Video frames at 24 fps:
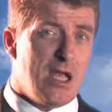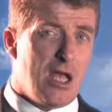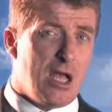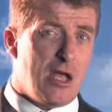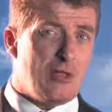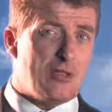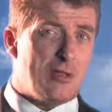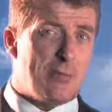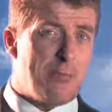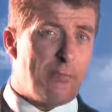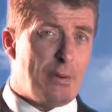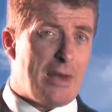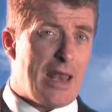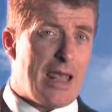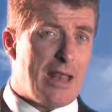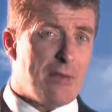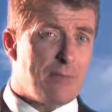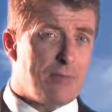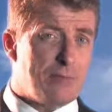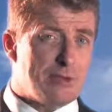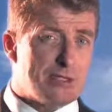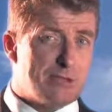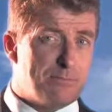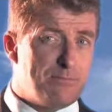and the
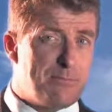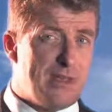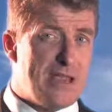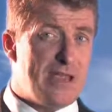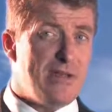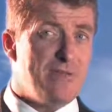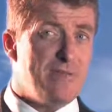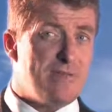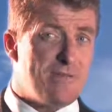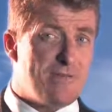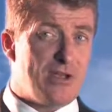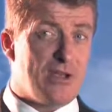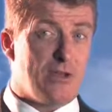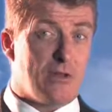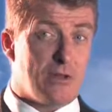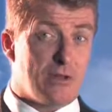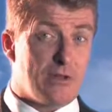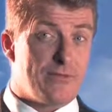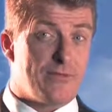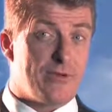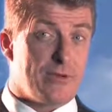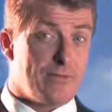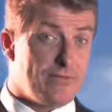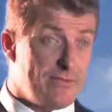plant was being
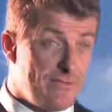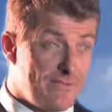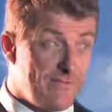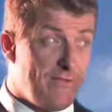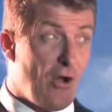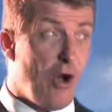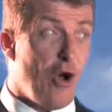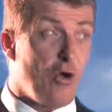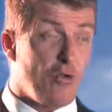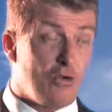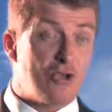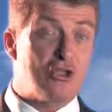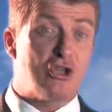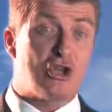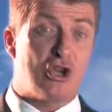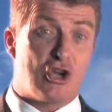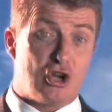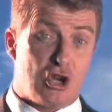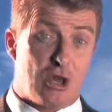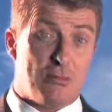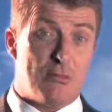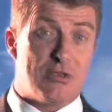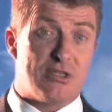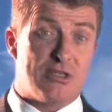filled from 400
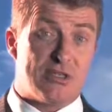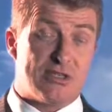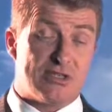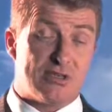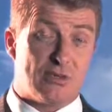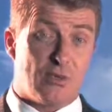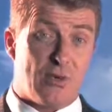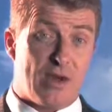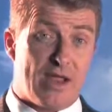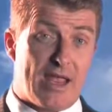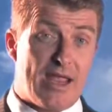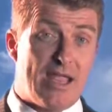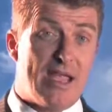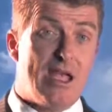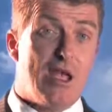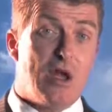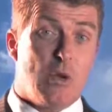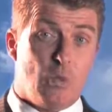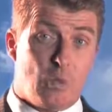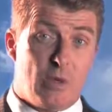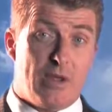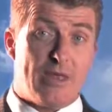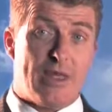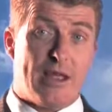kilometres away
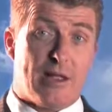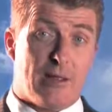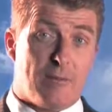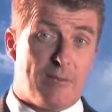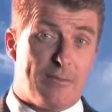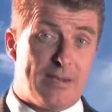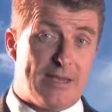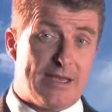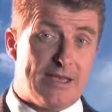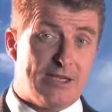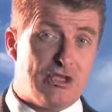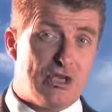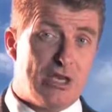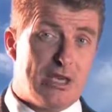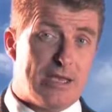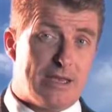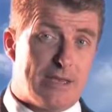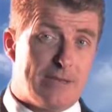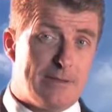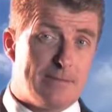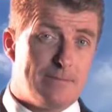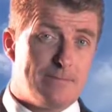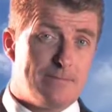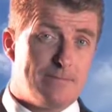with
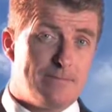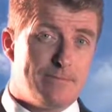LPG.